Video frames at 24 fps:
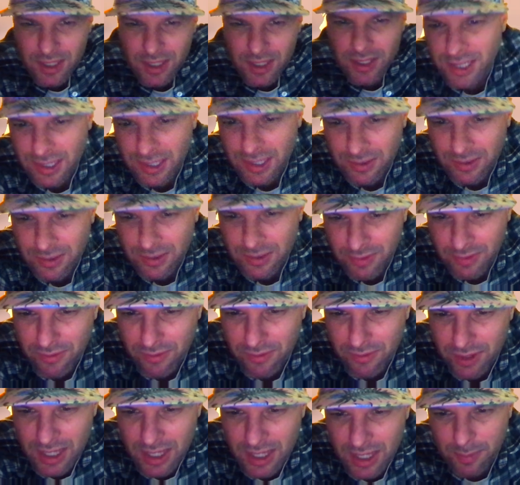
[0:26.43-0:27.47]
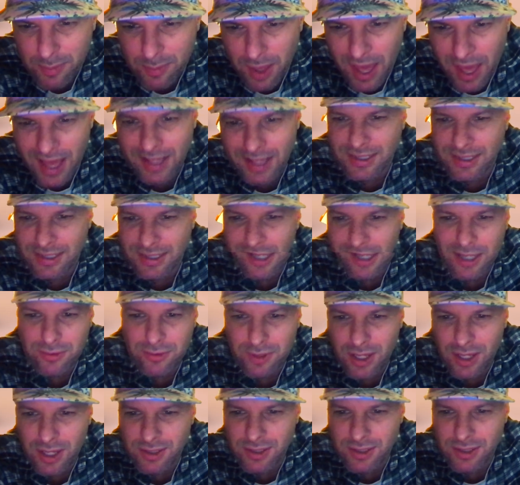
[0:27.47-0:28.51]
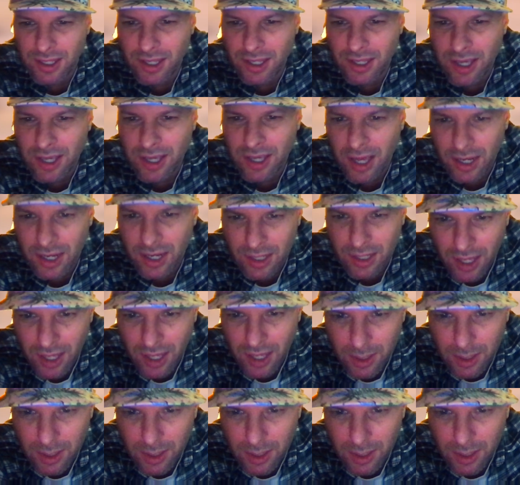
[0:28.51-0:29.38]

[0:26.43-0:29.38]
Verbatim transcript: He doesn't even have knee pads. That's what I see. He got a lot of